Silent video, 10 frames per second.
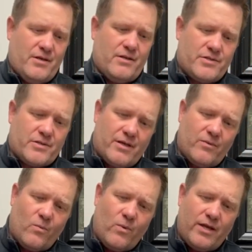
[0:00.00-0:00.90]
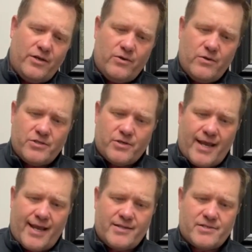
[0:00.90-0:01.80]
so that when you use your
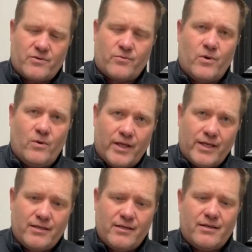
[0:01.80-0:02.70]
hands to roll it,